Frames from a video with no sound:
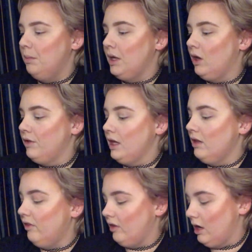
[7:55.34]
But on the
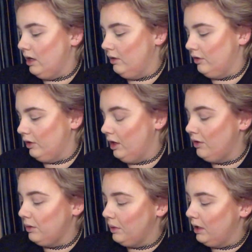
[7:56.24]
inside, there's
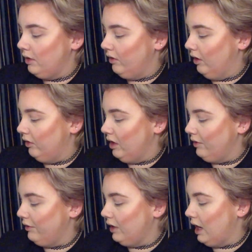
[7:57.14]
another one. It says,
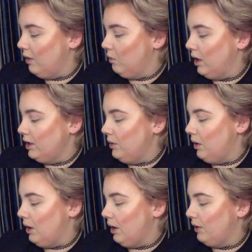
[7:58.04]
never forget what you
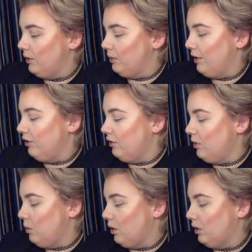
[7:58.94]
are. The rest of
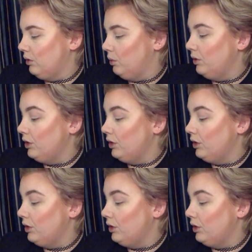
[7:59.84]
the world will